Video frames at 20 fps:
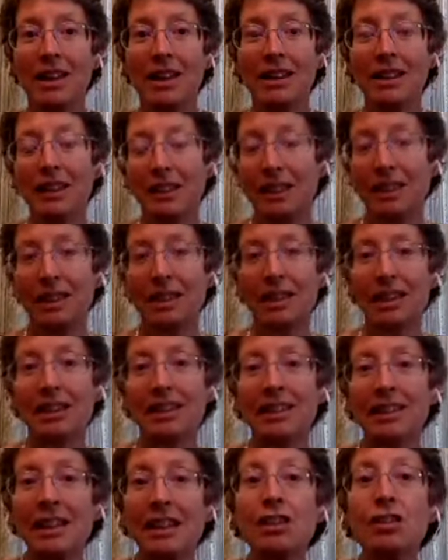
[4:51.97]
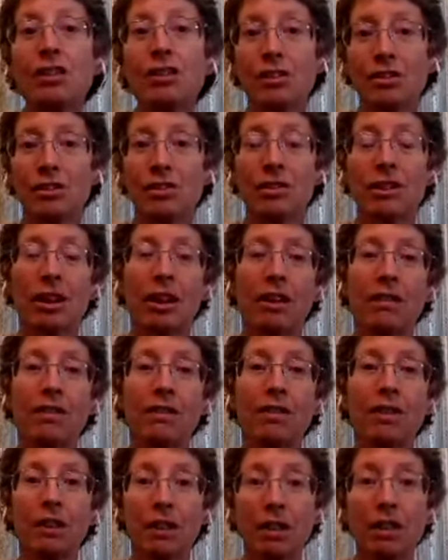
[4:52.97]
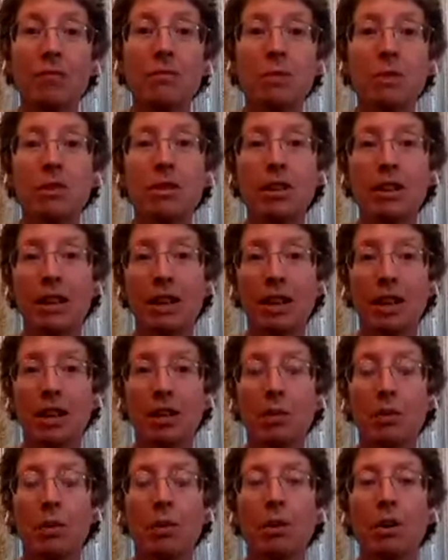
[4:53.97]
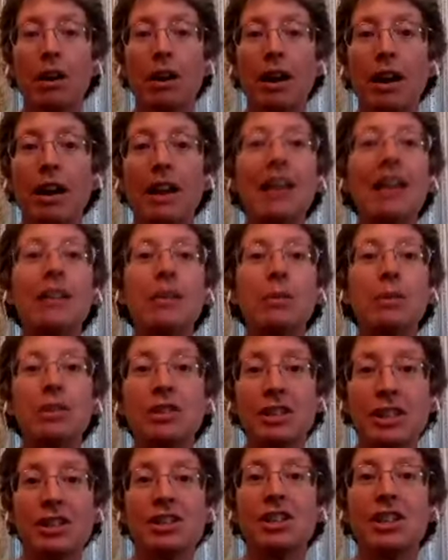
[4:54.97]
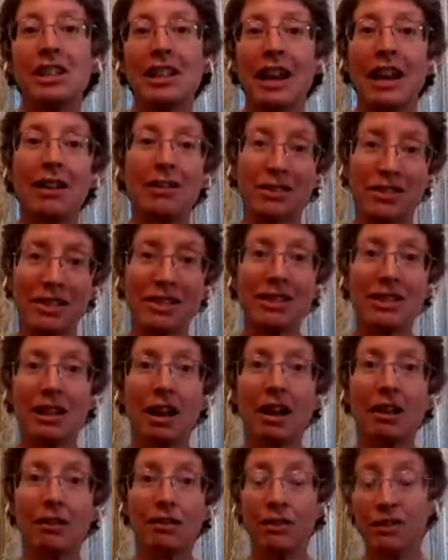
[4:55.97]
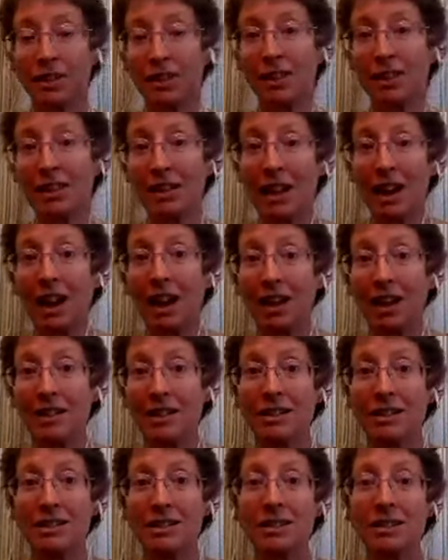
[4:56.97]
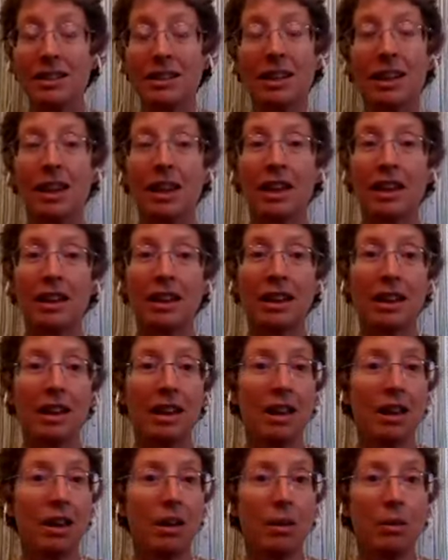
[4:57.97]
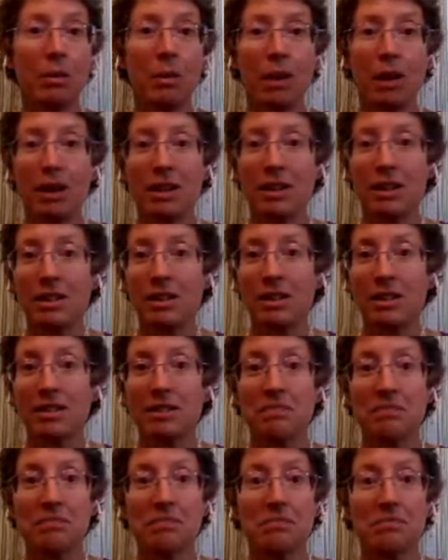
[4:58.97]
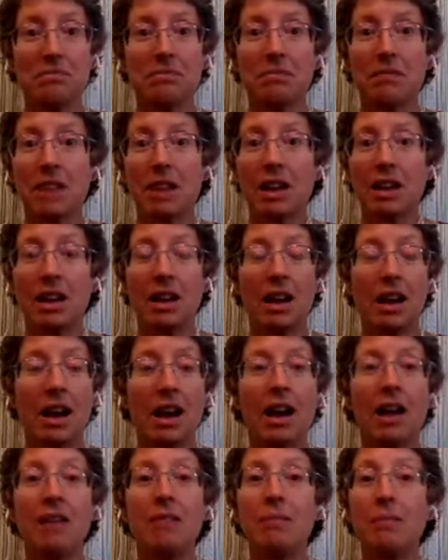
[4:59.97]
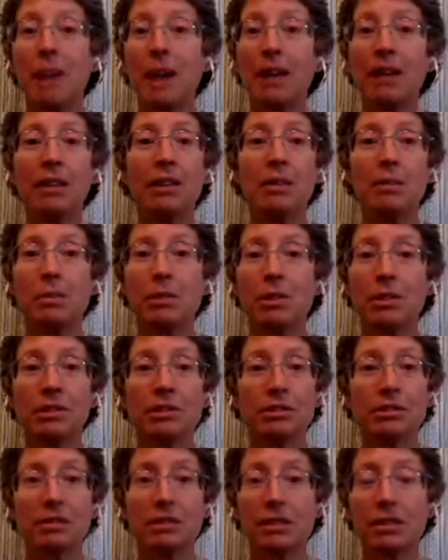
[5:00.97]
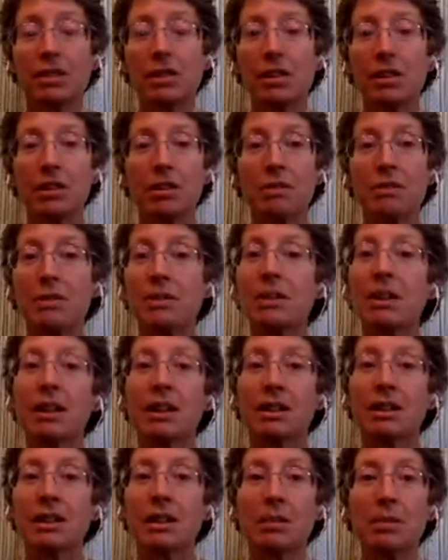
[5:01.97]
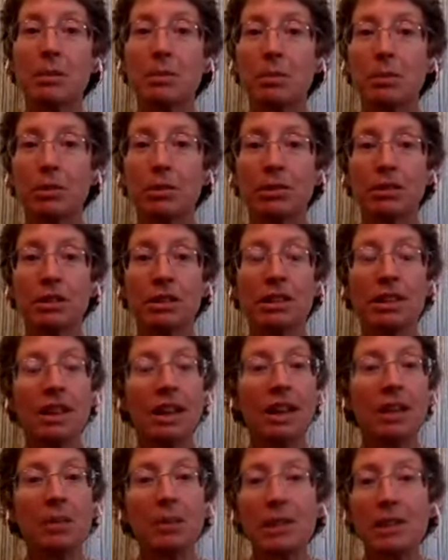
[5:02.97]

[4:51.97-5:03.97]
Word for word: That the leaders of the community were were dishing out stuff to the nuns that was unpalatable. You know, it was not acceptable. And we